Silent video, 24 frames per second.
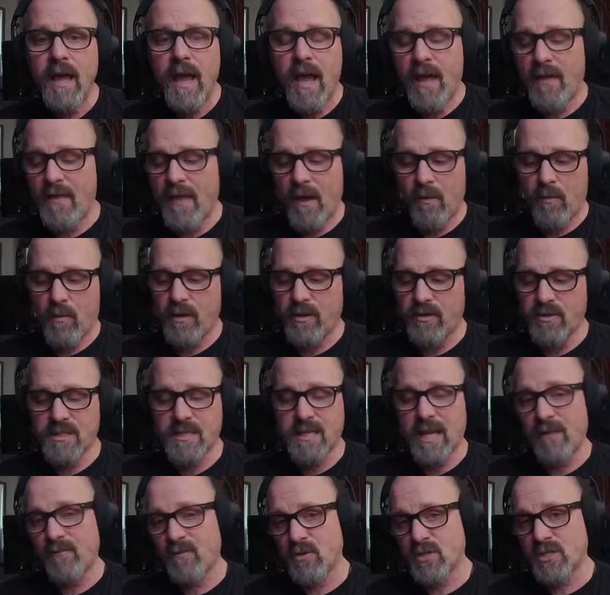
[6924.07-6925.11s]
And that way you
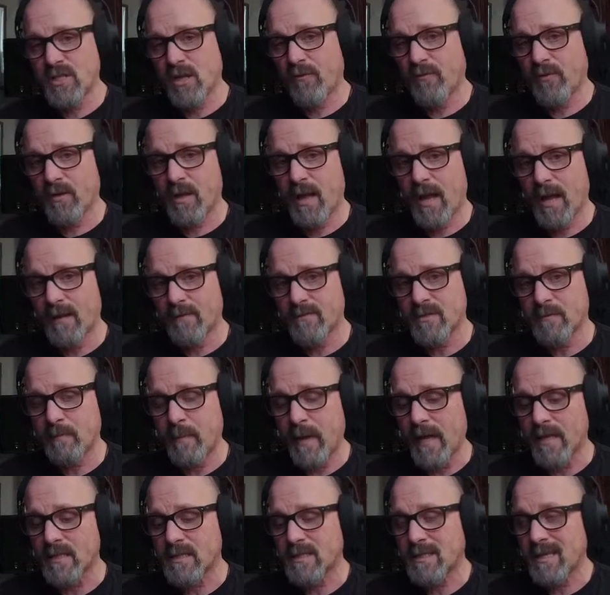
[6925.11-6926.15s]
save yourself a lot of
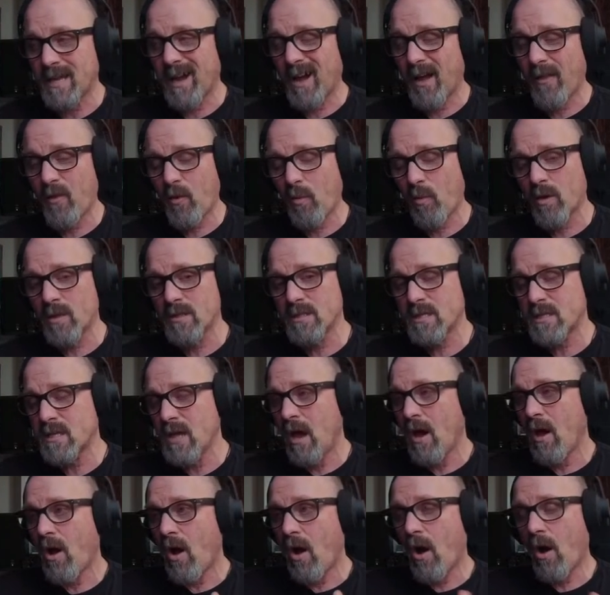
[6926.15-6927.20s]
space. The other ones
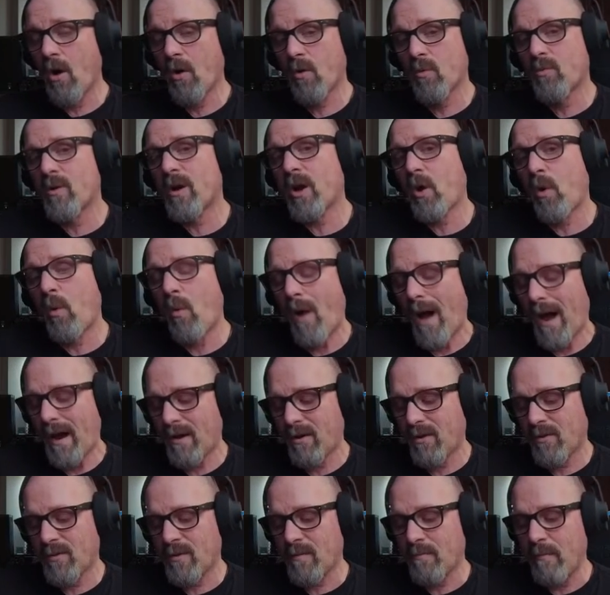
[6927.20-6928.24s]
all
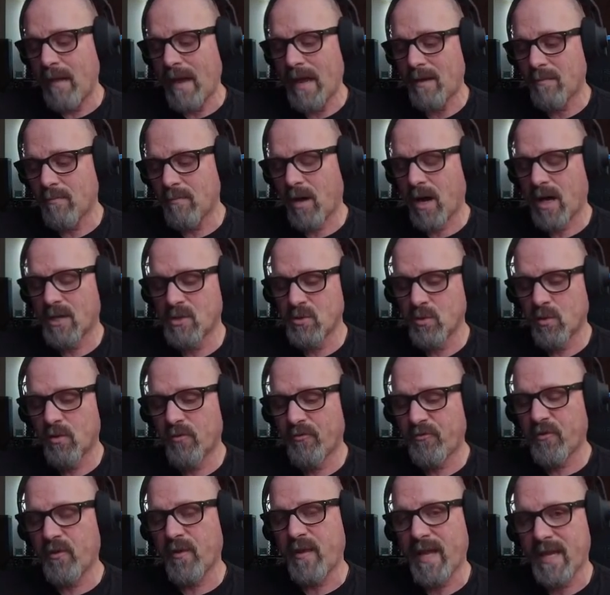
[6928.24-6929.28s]
require the main module
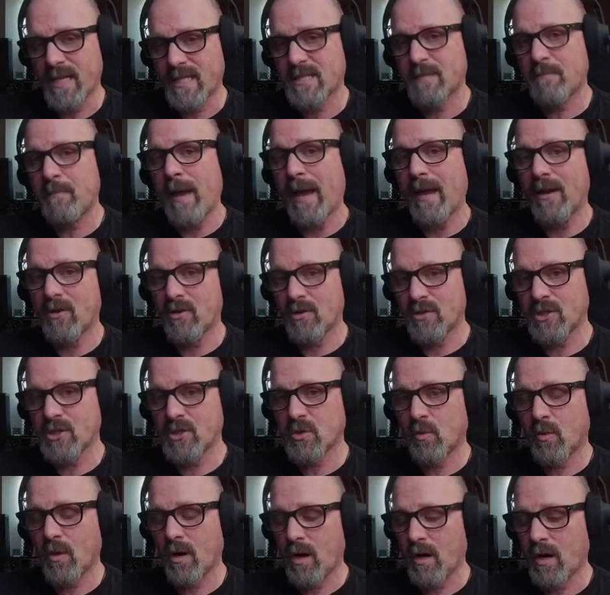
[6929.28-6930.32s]
for the expanders to
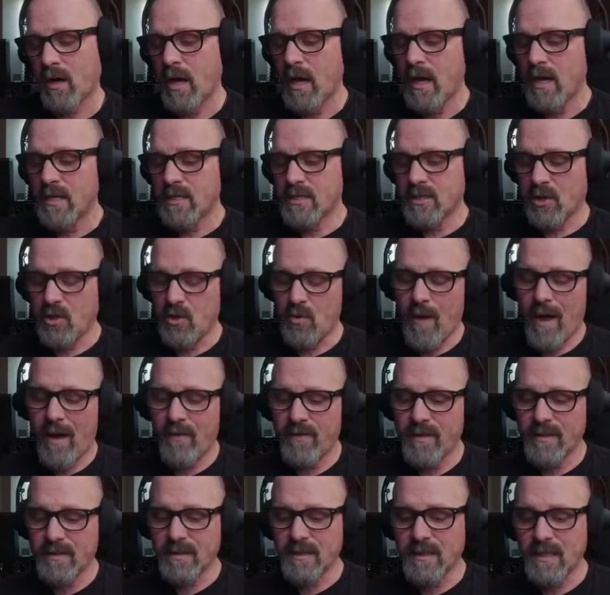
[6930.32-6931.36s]
work. So you have
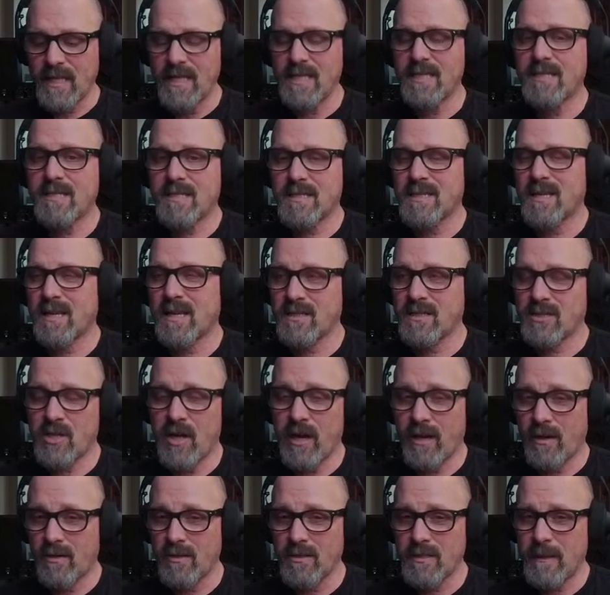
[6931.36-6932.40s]
at least 6
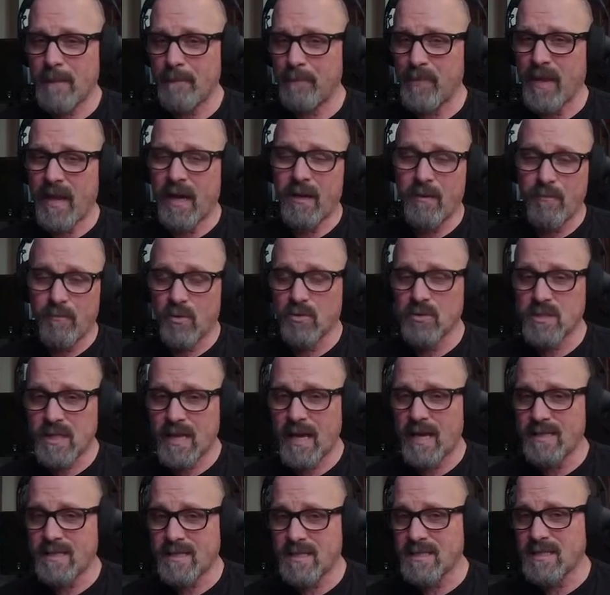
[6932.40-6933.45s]
channels, and in most
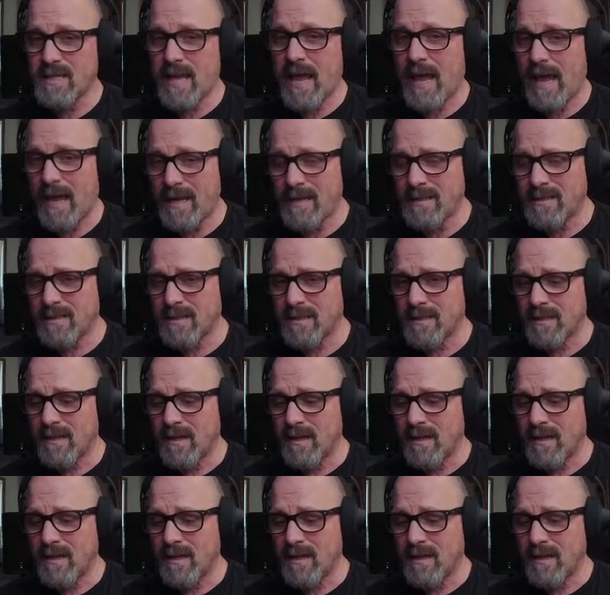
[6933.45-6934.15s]
cases 8,